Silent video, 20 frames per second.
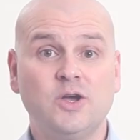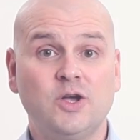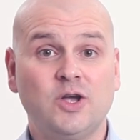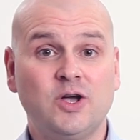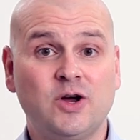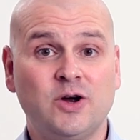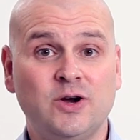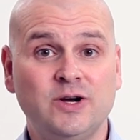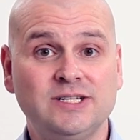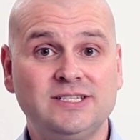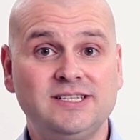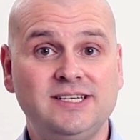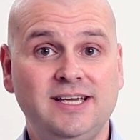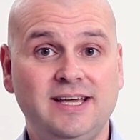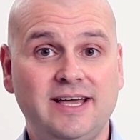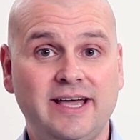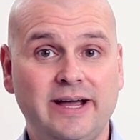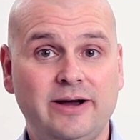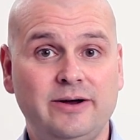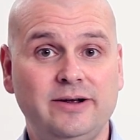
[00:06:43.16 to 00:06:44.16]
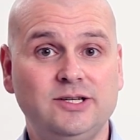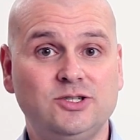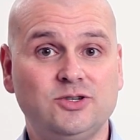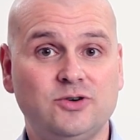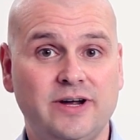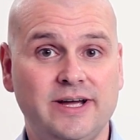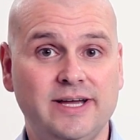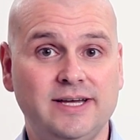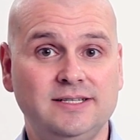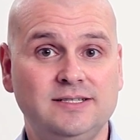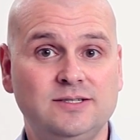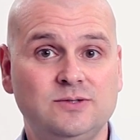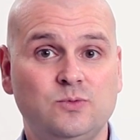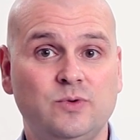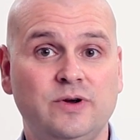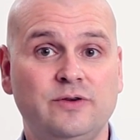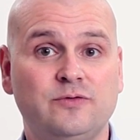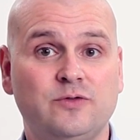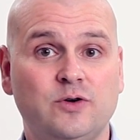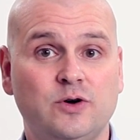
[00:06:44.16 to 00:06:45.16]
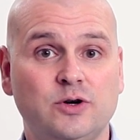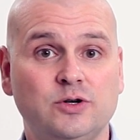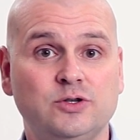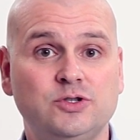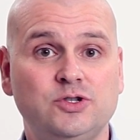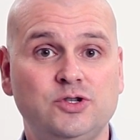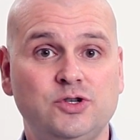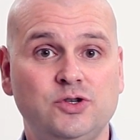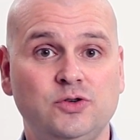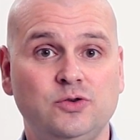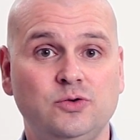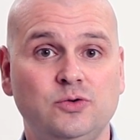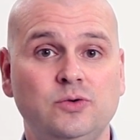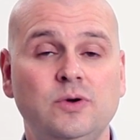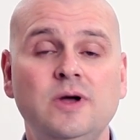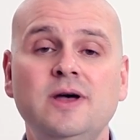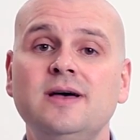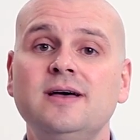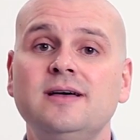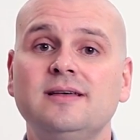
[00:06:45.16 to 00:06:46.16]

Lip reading: Currency carry trades refers to